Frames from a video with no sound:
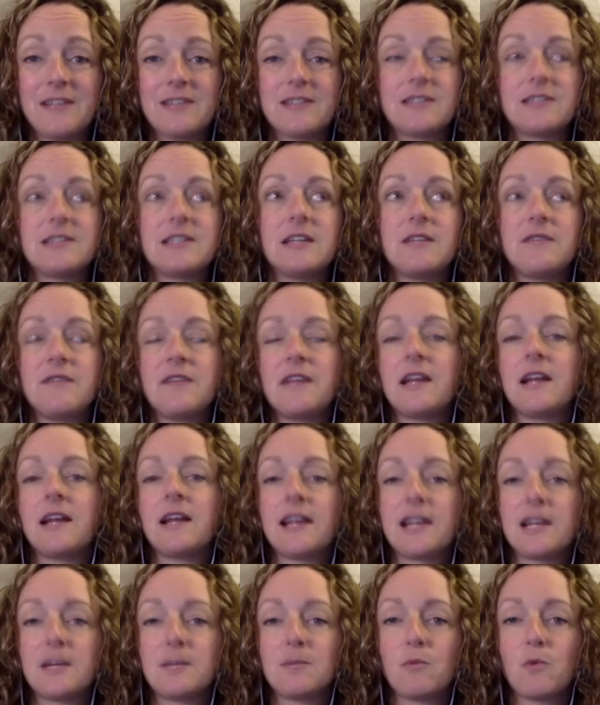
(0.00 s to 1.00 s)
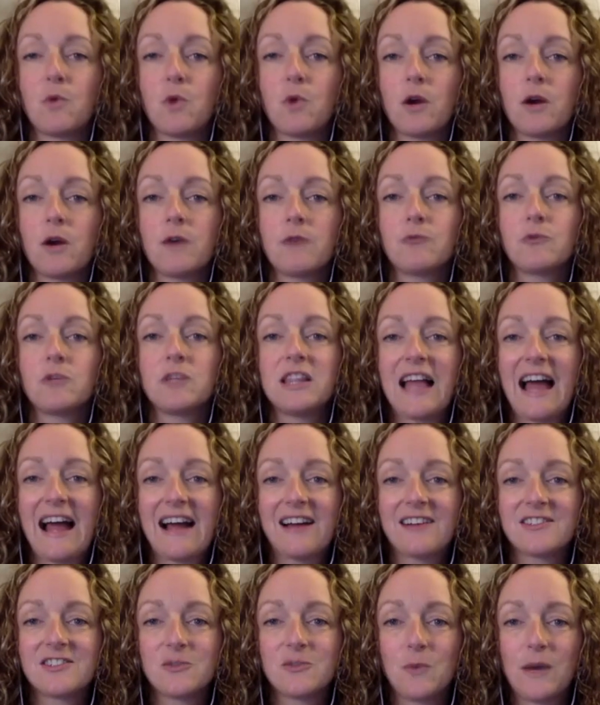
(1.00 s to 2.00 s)
to see if they can get a more
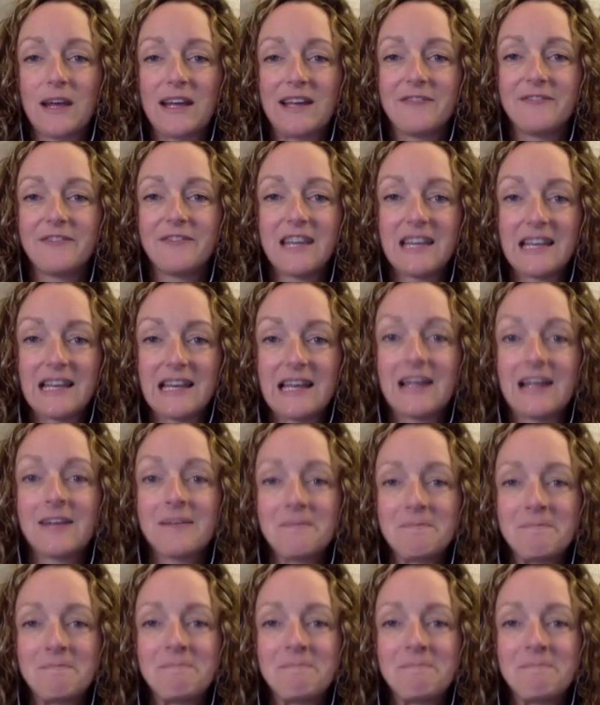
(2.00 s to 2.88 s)
relaxed way of eating.